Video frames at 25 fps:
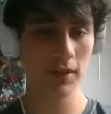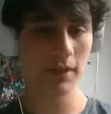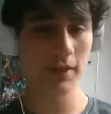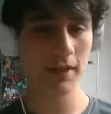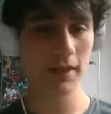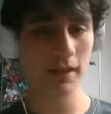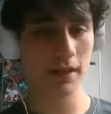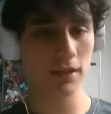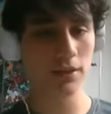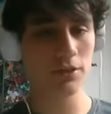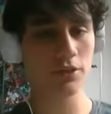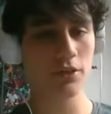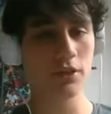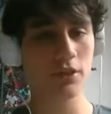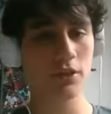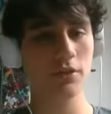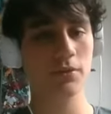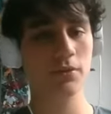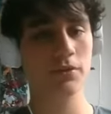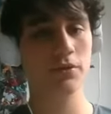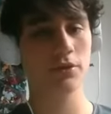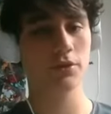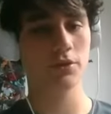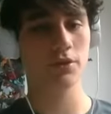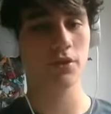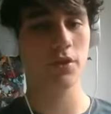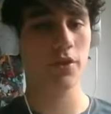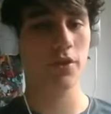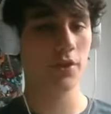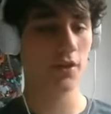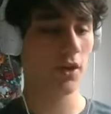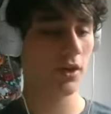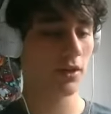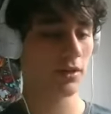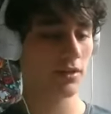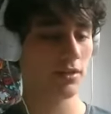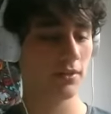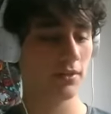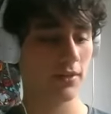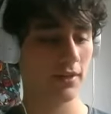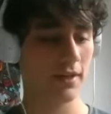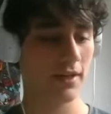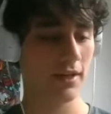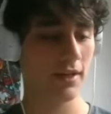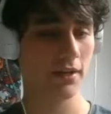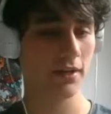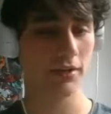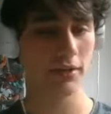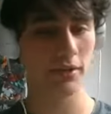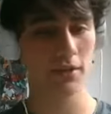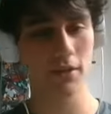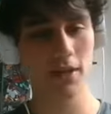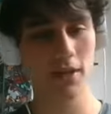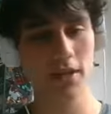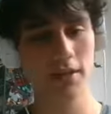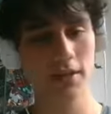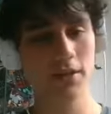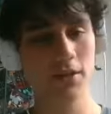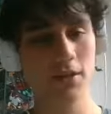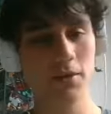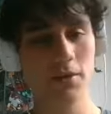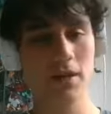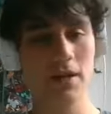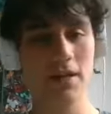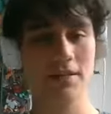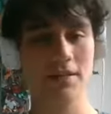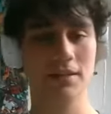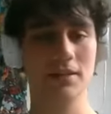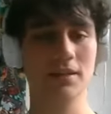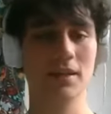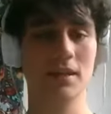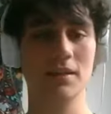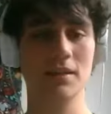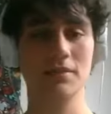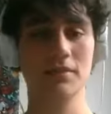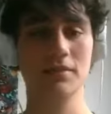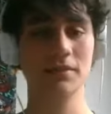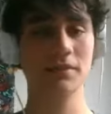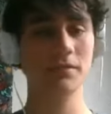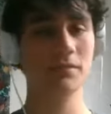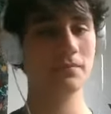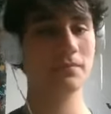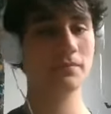like genuine just thoughts on the character? And Noah has a knife.